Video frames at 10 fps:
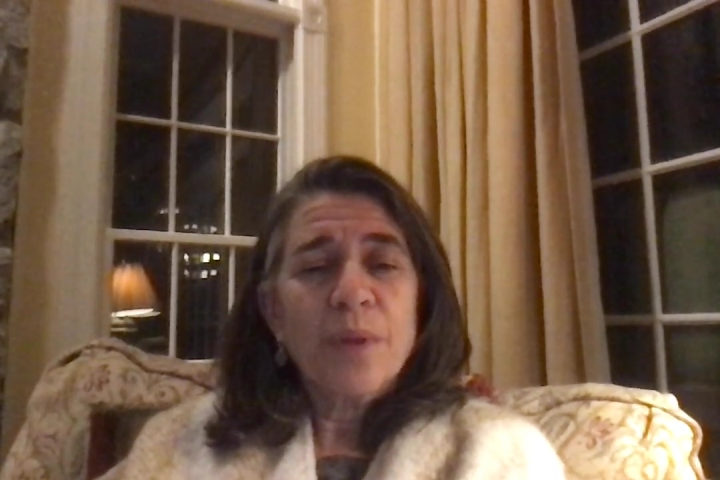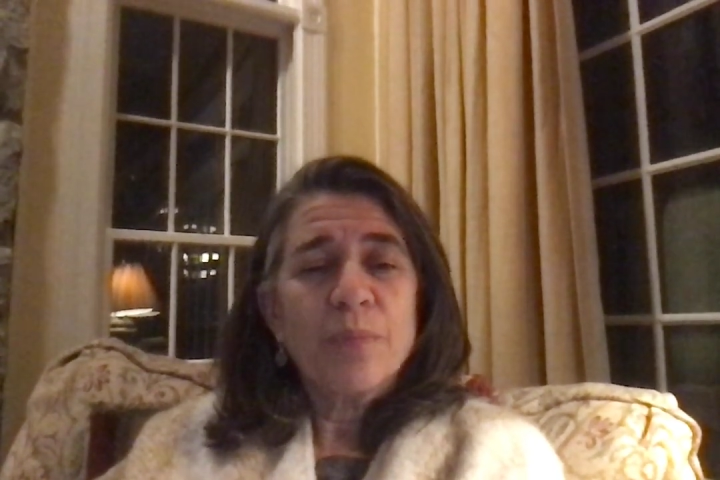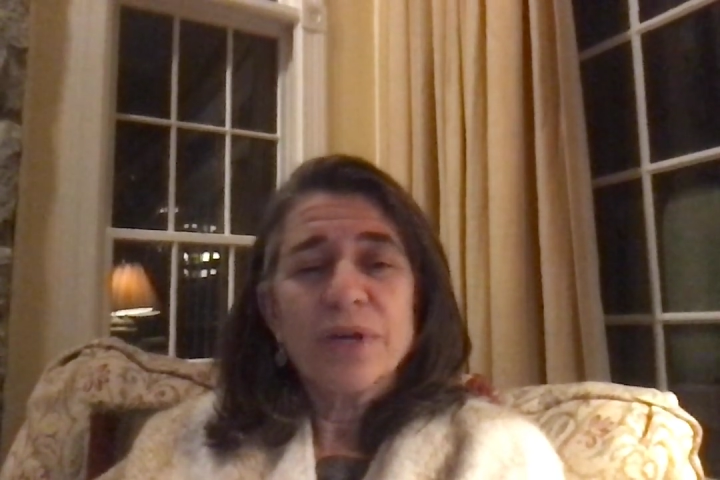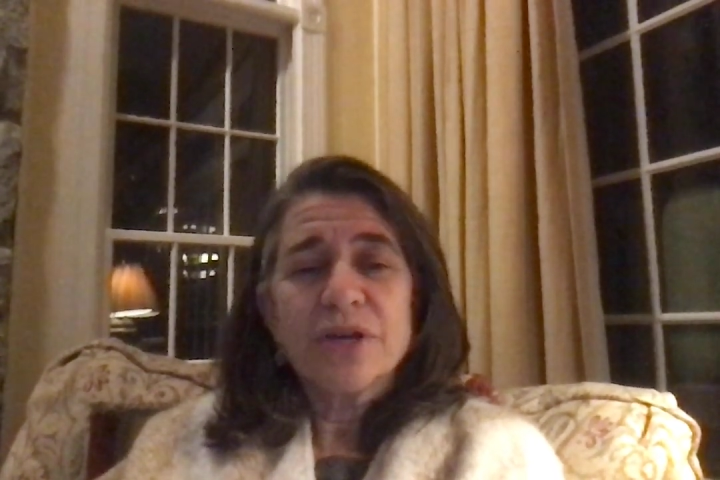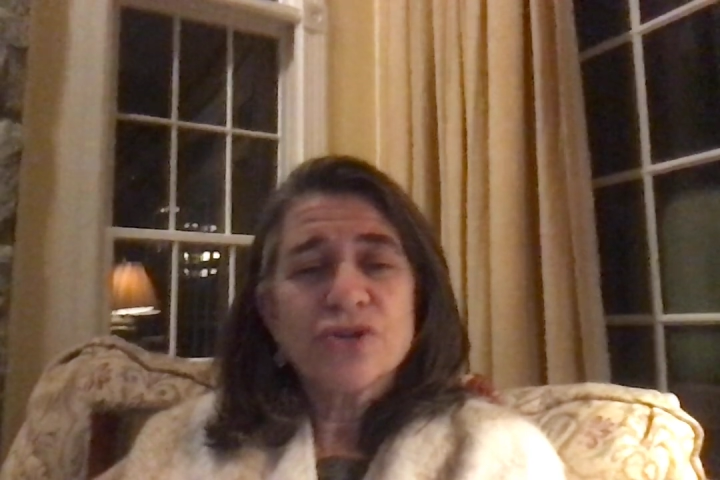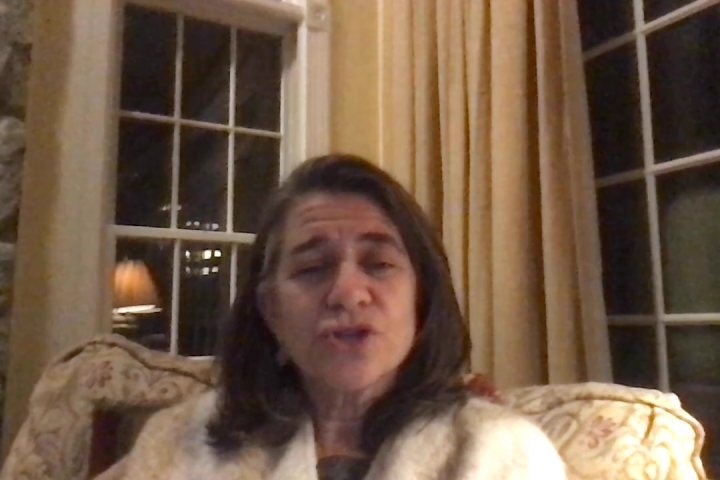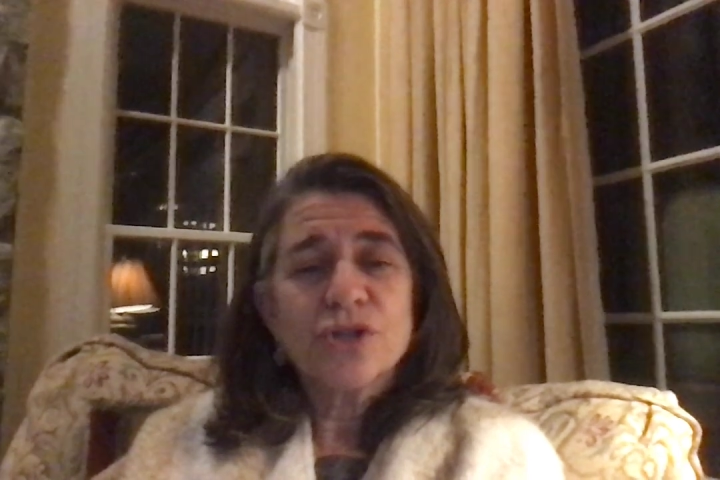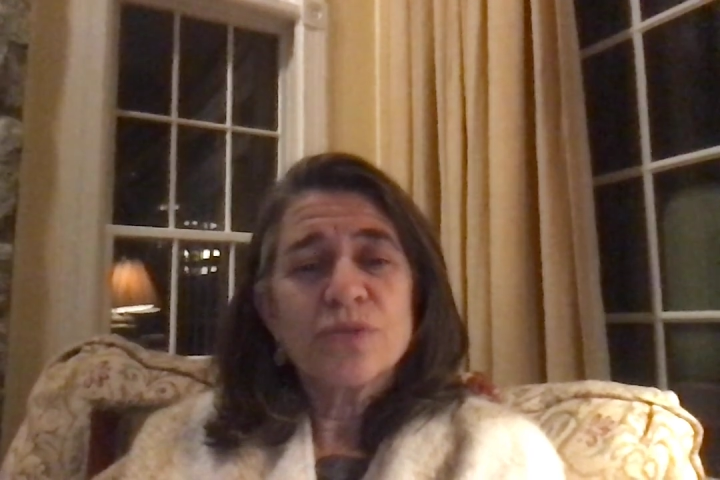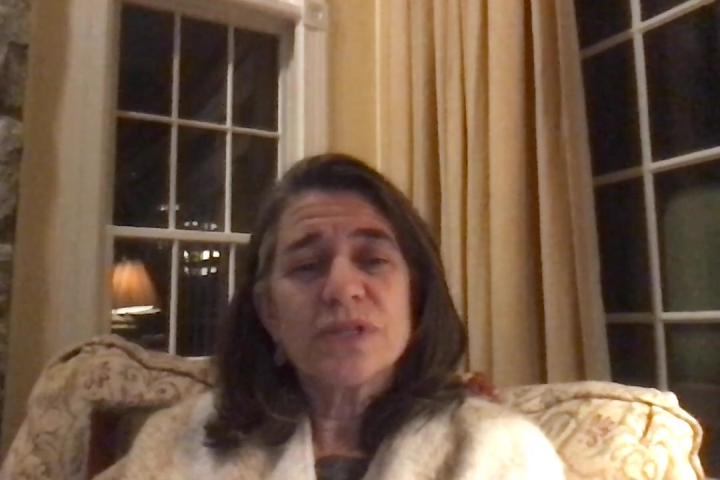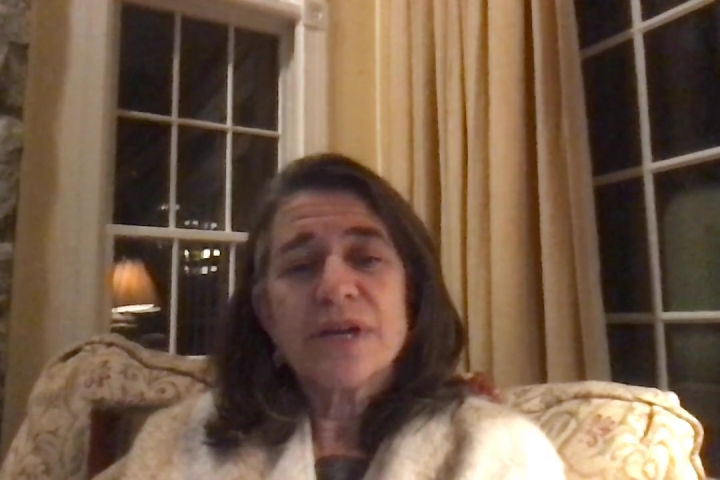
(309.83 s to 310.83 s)
because she
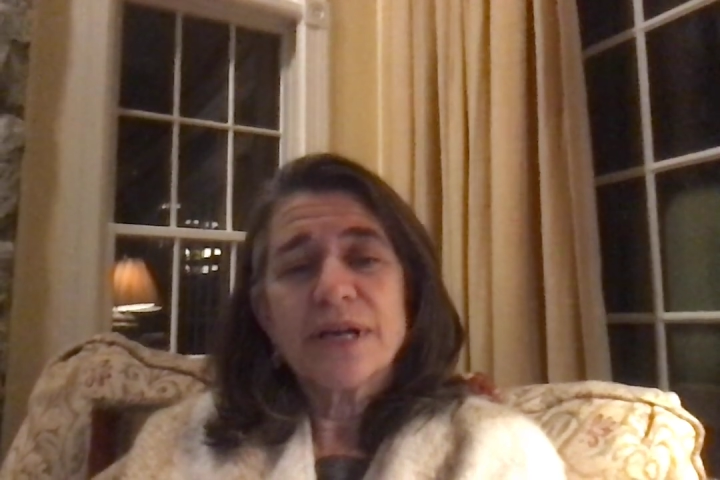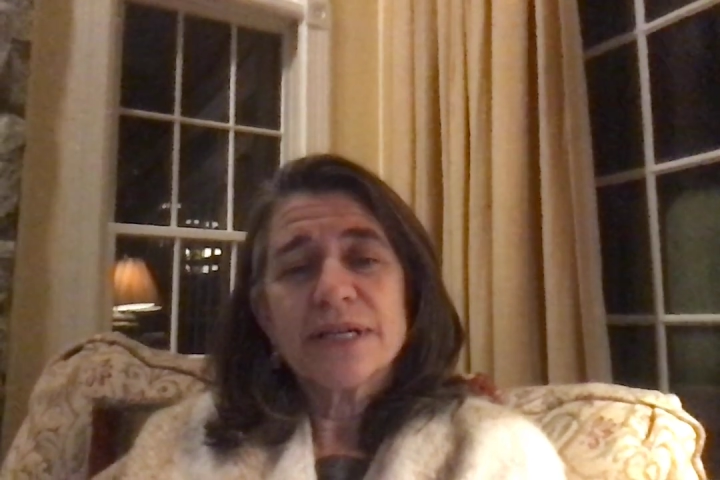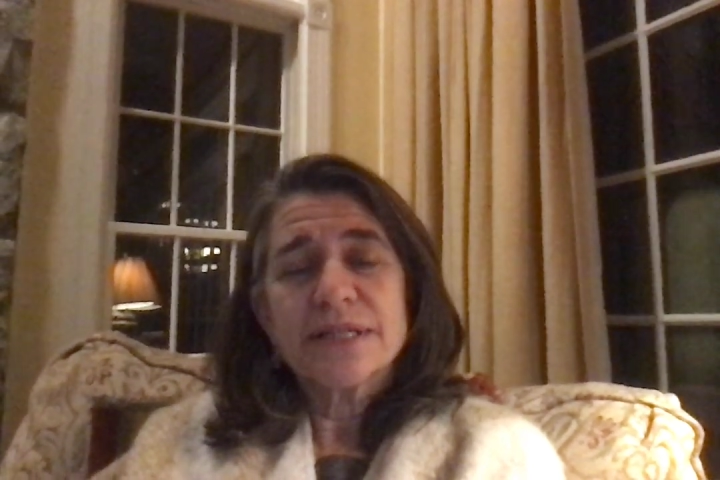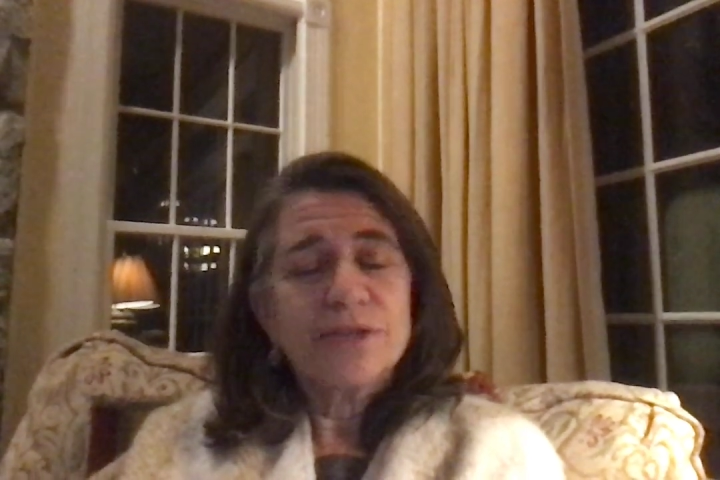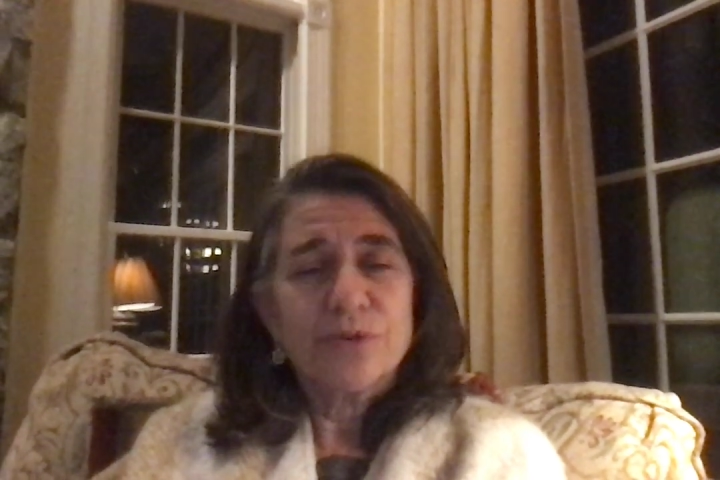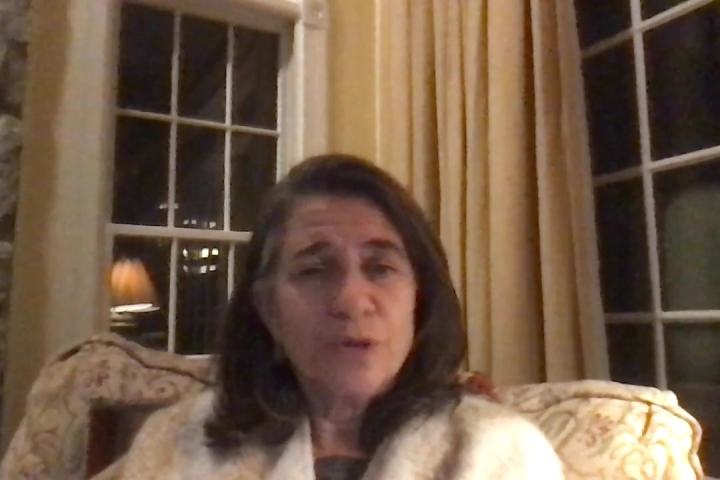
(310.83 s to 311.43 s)
was not considered